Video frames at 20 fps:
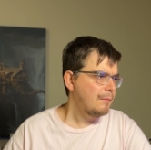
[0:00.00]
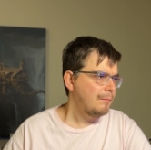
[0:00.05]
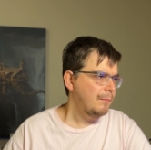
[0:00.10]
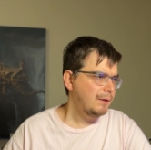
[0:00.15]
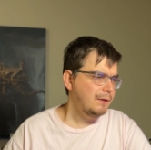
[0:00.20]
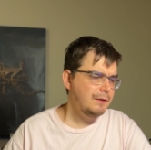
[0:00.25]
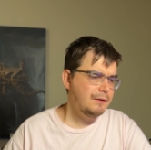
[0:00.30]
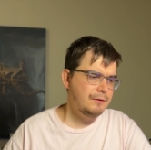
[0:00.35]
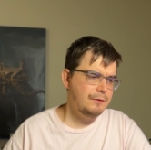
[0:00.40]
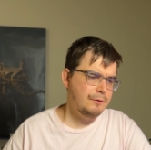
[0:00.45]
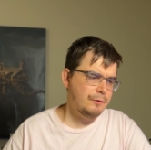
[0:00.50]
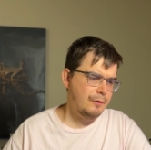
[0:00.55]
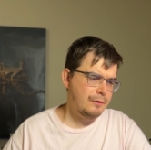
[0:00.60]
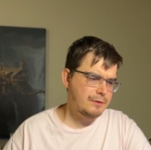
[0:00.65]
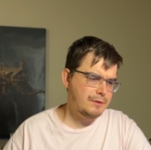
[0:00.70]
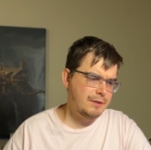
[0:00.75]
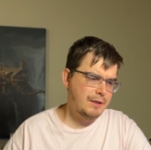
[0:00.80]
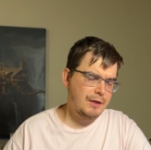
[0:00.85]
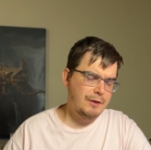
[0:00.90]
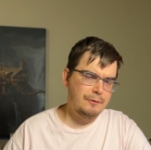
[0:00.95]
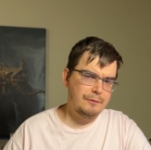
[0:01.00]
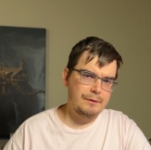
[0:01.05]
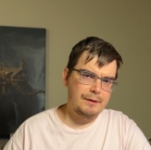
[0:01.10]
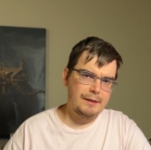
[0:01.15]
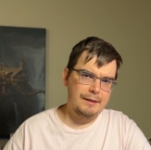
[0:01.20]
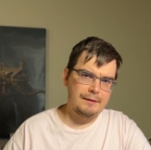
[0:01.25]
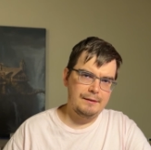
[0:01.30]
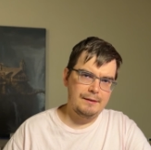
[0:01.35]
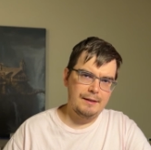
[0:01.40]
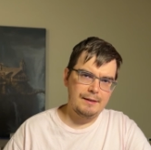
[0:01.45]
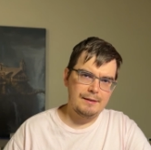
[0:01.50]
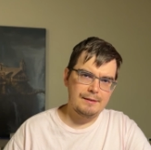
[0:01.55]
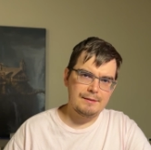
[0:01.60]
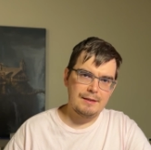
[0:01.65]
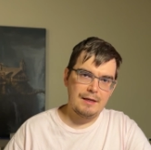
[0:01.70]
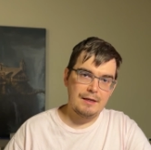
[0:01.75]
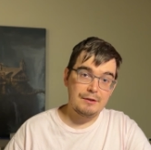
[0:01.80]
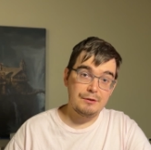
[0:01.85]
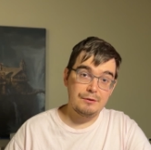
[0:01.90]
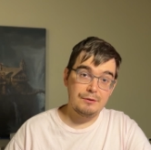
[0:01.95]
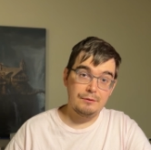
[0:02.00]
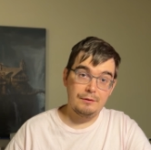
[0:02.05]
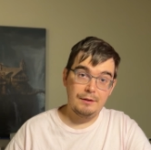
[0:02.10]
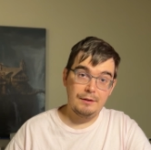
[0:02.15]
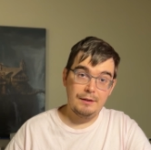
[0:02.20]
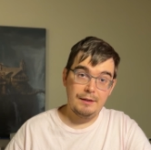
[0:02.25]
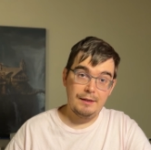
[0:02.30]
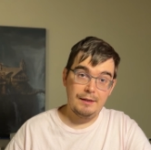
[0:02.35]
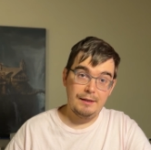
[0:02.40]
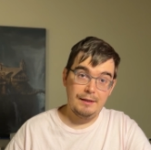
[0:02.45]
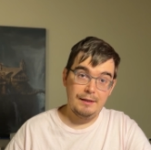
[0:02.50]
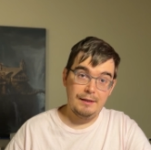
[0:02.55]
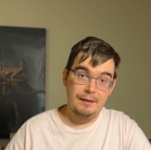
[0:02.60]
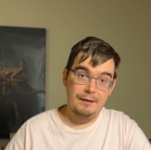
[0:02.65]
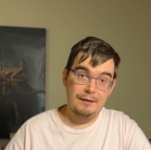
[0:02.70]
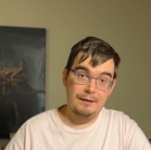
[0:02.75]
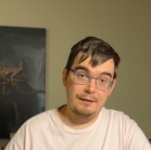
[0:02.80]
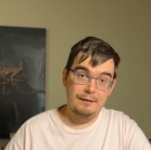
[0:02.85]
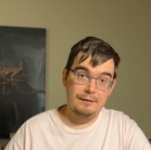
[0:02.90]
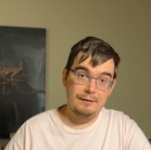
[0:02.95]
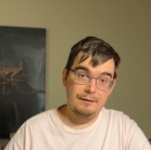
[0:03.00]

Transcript: but it turns out that there is actually a